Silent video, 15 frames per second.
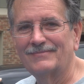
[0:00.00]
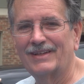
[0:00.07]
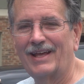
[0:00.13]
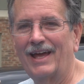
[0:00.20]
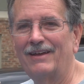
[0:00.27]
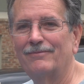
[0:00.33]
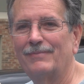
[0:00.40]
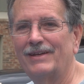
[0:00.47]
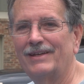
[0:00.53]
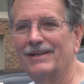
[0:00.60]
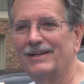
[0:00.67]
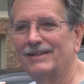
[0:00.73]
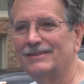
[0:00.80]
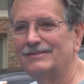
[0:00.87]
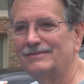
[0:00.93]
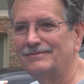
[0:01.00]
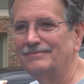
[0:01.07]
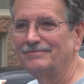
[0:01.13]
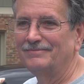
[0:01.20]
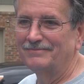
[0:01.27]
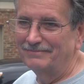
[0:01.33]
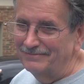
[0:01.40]
gave me a
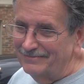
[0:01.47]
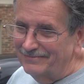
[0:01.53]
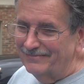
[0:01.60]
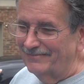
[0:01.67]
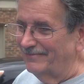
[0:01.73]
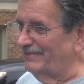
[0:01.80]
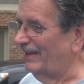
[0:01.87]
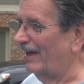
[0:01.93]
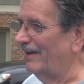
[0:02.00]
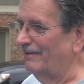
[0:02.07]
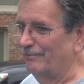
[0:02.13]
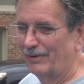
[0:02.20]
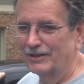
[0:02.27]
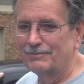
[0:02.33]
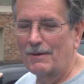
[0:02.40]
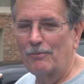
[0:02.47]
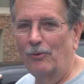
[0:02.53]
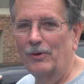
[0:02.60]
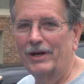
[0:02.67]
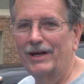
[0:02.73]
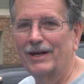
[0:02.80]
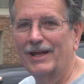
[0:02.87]
bunch of people
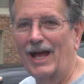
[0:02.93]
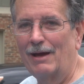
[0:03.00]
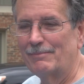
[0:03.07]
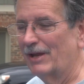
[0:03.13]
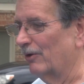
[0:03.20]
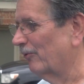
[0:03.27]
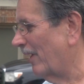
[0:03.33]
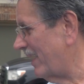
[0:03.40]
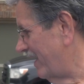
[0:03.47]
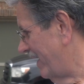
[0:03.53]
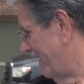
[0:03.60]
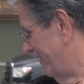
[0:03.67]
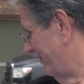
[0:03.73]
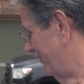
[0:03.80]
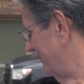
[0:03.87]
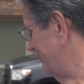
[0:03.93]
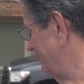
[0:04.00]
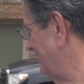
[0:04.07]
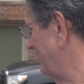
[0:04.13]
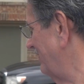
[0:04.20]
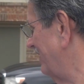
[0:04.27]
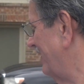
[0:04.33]
went in and got me a radiator.
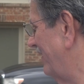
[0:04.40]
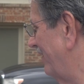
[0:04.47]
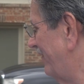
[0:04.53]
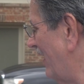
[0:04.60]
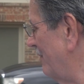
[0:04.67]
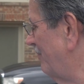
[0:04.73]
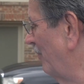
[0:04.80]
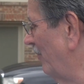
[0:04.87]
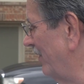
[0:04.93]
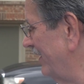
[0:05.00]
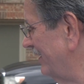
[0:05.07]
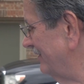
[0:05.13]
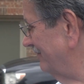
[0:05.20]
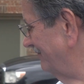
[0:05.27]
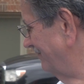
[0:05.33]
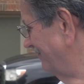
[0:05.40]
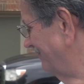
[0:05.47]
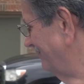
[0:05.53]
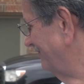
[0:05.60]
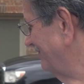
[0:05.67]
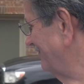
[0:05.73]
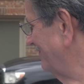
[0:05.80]
And at that point,
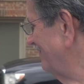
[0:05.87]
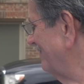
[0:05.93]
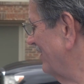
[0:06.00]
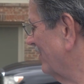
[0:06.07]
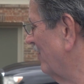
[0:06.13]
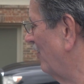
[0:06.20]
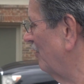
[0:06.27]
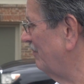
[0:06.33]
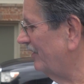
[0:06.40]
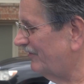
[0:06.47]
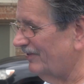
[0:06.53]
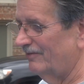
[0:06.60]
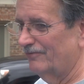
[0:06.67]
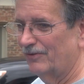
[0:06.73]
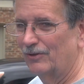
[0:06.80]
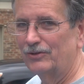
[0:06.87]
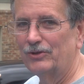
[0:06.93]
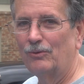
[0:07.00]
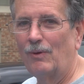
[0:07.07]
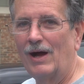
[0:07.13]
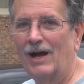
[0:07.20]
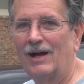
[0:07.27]
the car had been sitting for a
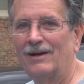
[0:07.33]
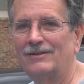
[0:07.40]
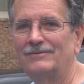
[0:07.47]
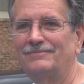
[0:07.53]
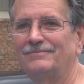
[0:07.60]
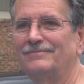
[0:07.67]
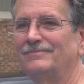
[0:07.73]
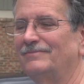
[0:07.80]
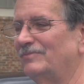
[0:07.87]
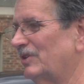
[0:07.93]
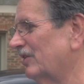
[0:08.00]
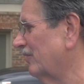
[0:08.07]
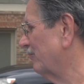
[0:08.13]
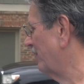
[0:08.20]
little while. Took the